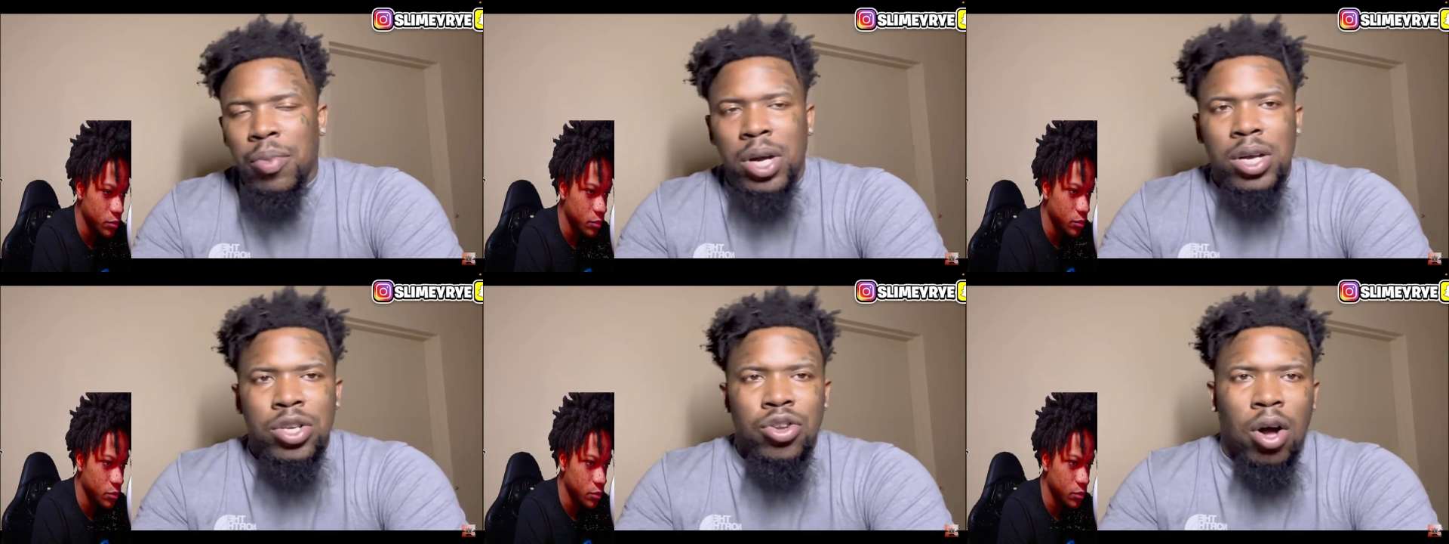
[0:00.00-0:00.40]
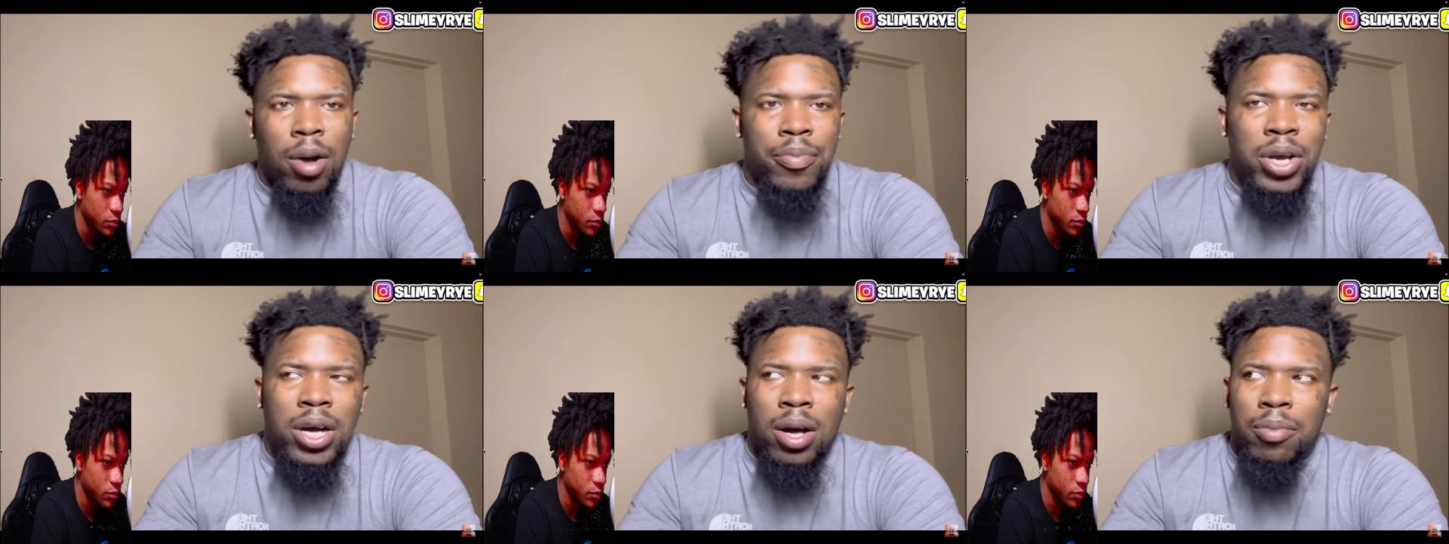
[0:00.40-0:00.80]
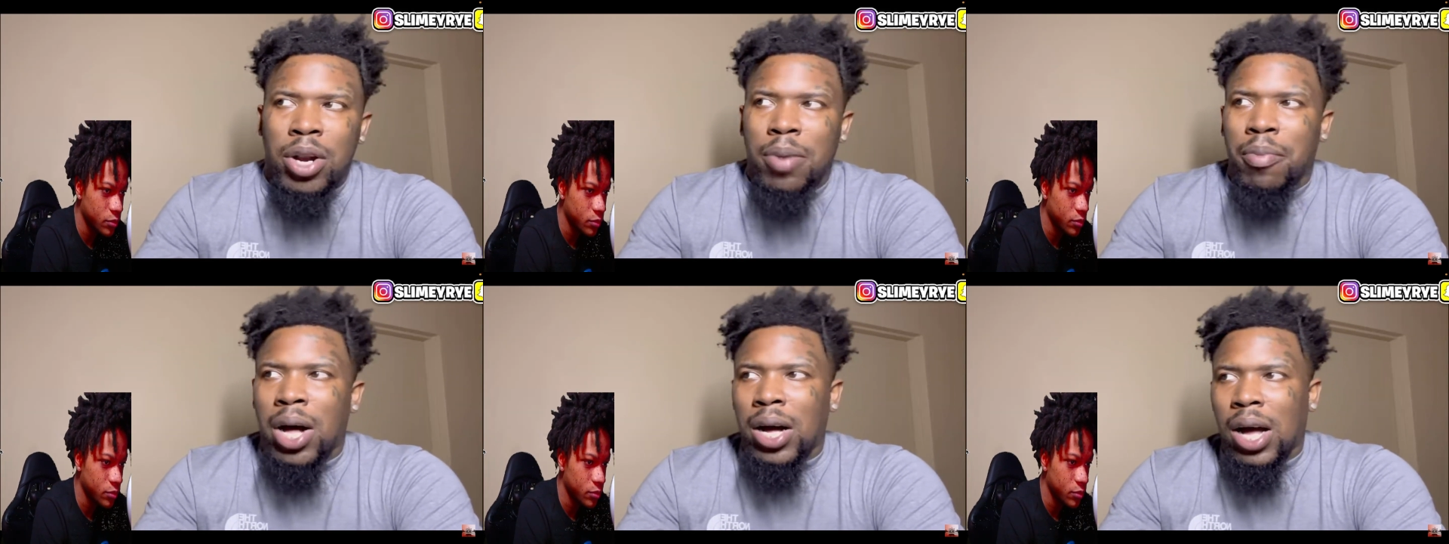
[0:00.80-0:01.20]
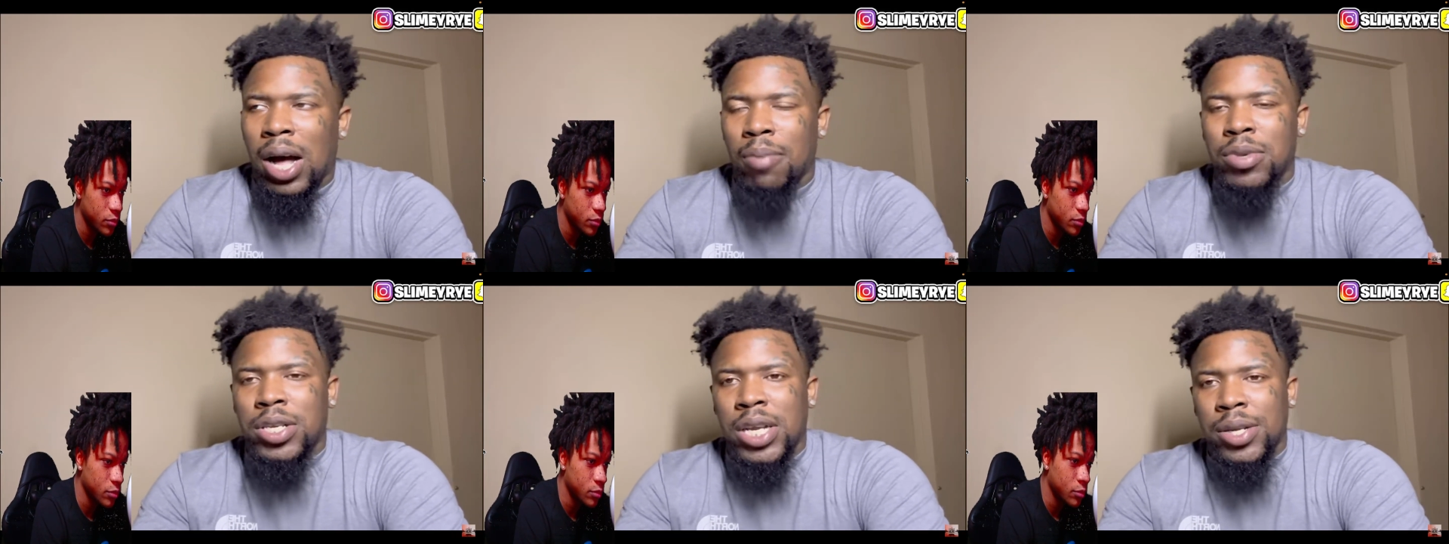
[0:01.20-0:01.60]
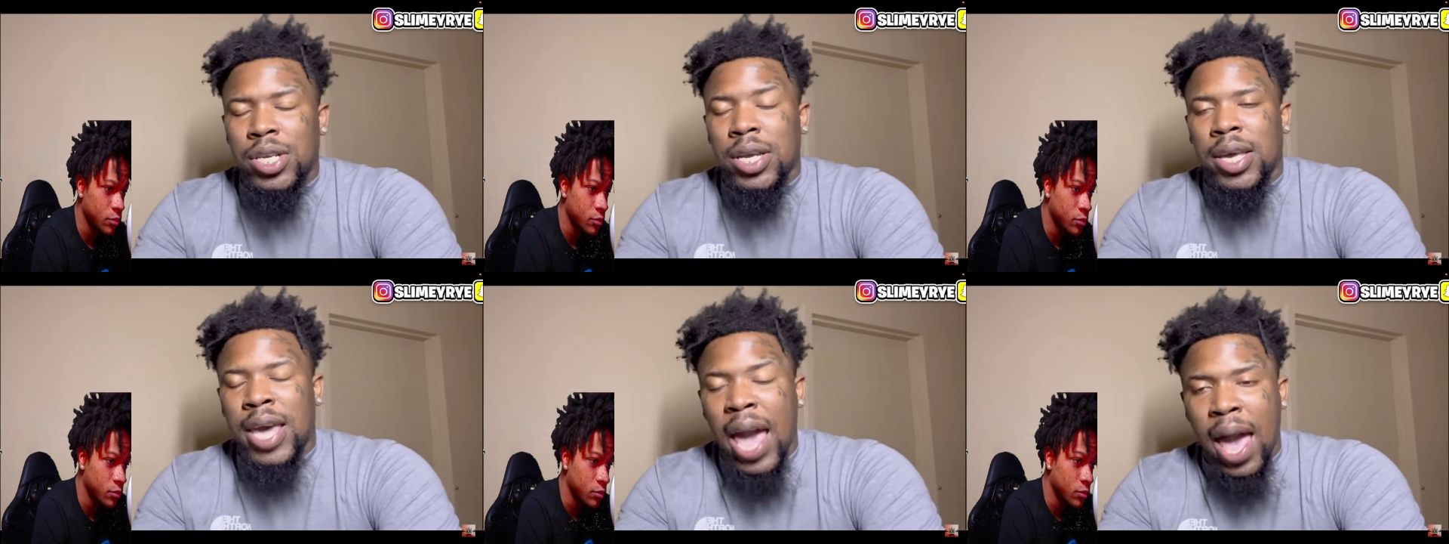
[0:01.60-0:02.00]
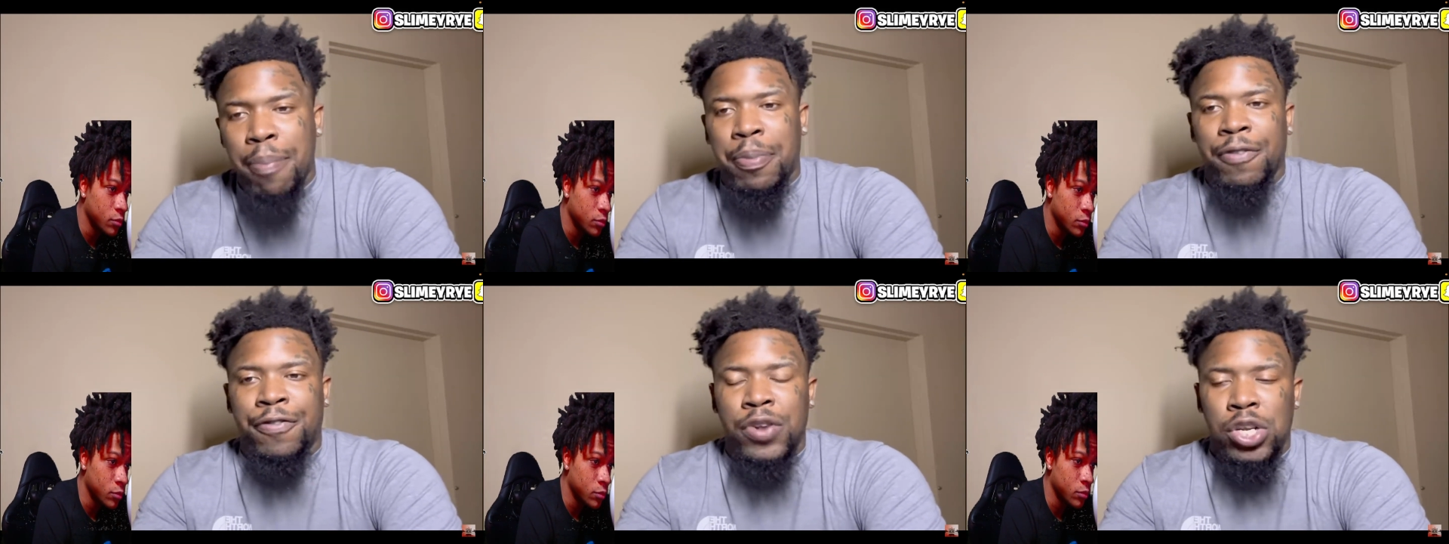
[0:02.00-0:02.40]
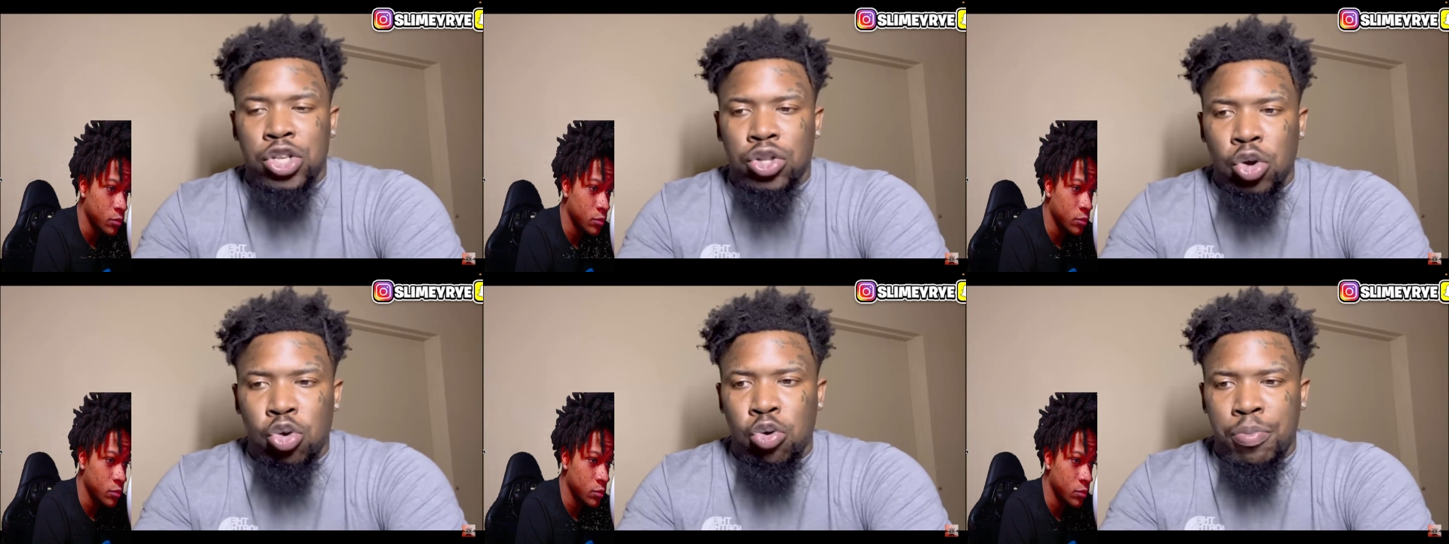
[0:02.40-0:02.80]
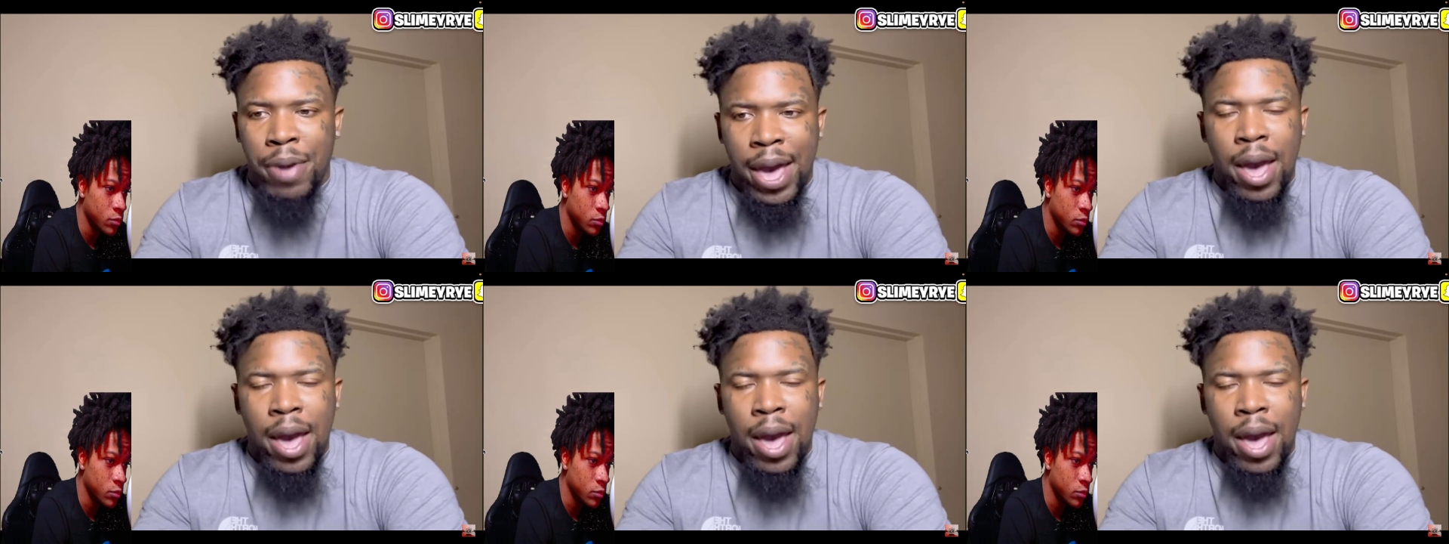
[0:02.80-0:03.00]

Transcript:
Speaker 1: because y'all be coming in my comment section capping for this dude,